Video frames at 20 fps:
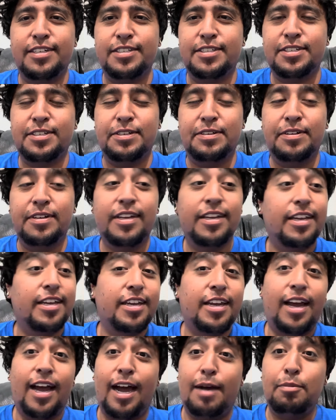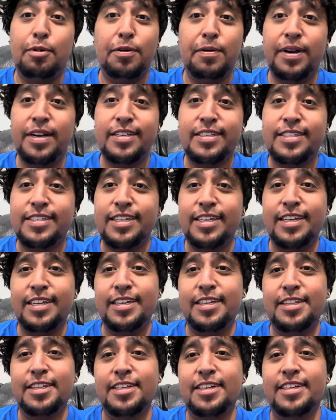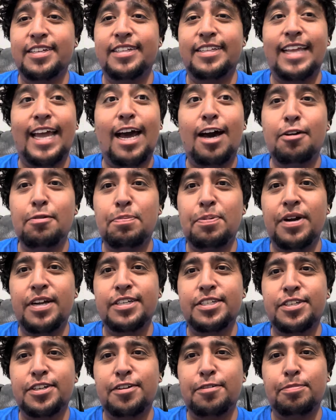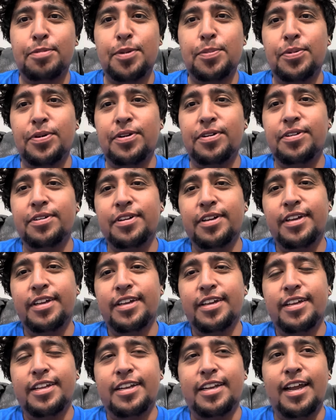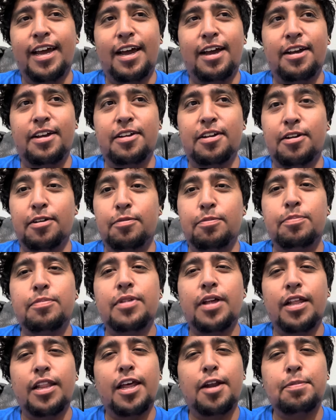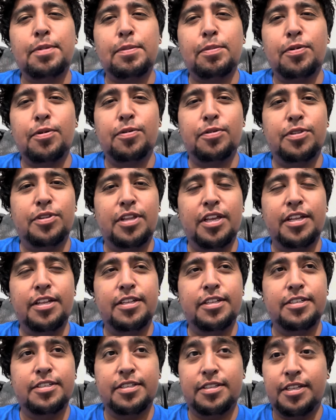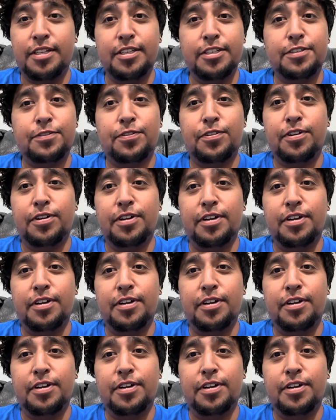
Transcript: So I'm already seeing the down pressure. People a lot of people did this for